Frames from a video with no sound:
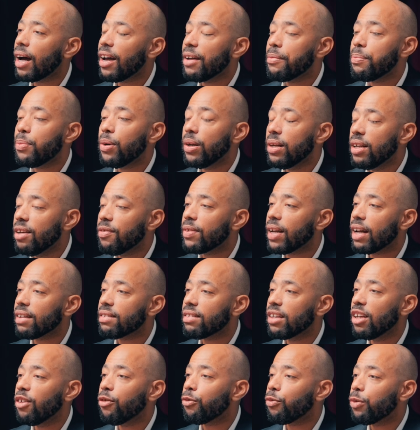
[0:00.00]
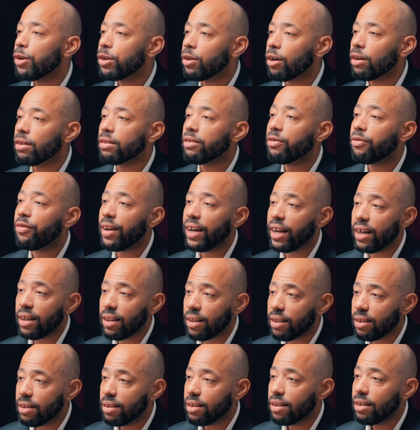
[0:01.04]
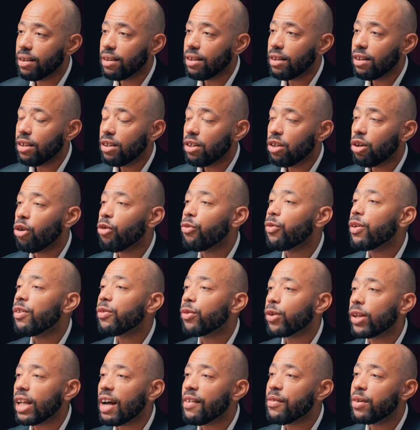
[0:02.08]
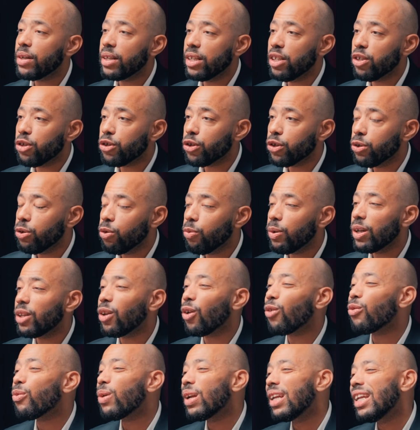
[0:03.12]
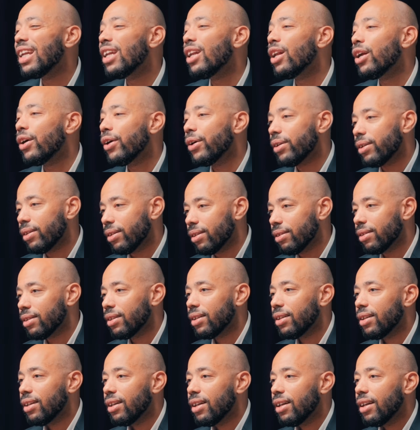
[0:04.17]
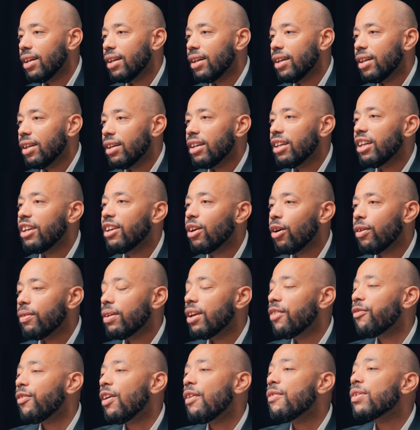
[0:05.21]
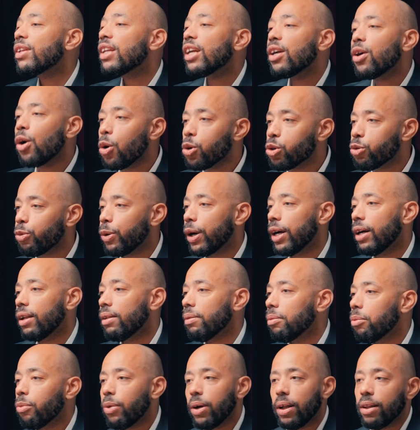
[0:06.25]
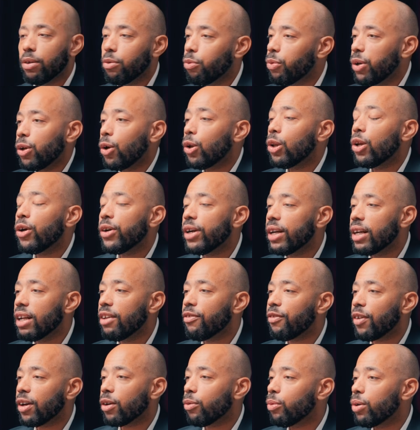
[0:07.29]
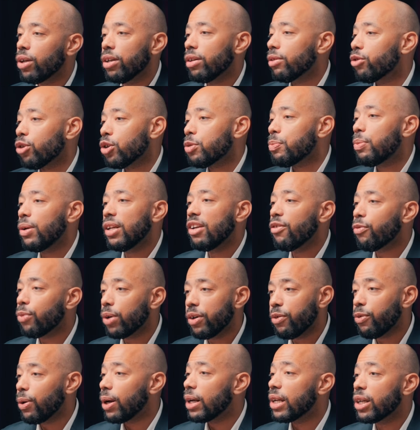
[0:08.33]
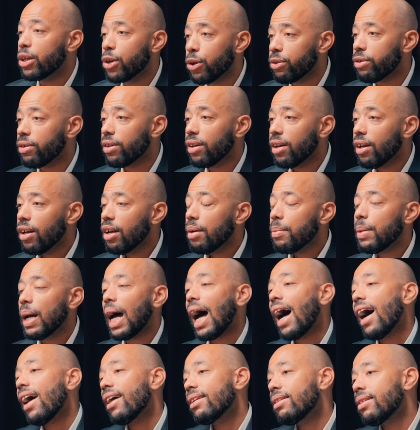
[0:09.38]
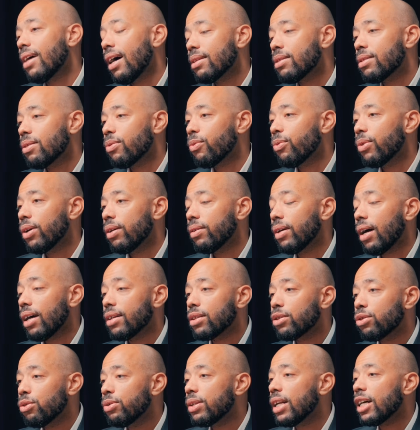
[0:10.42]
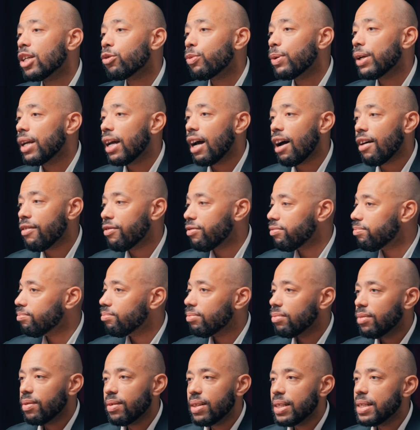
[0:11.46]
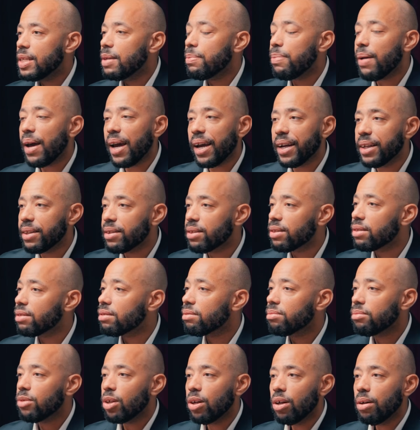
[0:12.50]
I believe that if we don't fail, or if we don't have an issue, we don't really learn. If everything goes well, we don't learn anything. We just believe we're really good. But as soon as we have debates,